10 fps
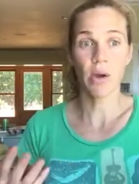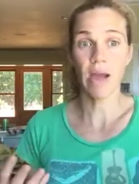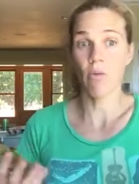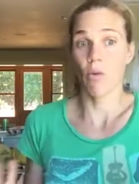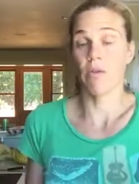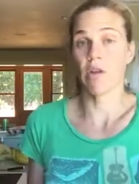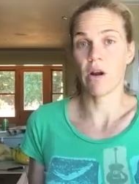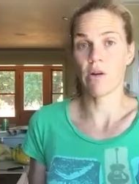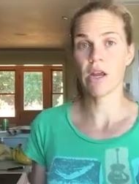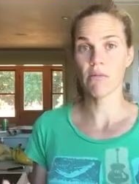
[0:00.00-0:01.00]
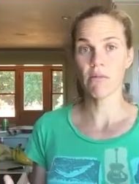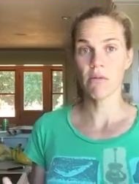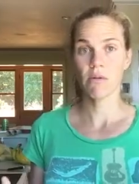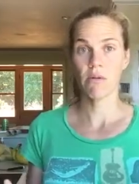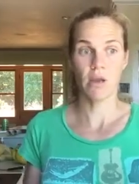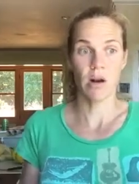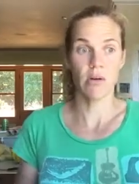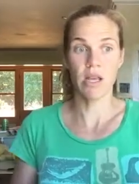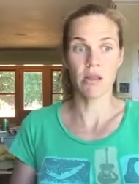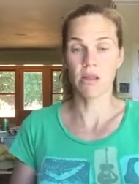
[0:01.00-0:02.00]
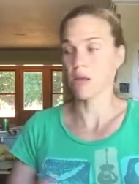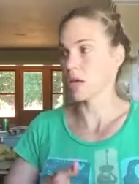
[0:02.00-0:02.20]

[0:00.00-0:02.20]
okay, well, if they don't eat, they don't eat.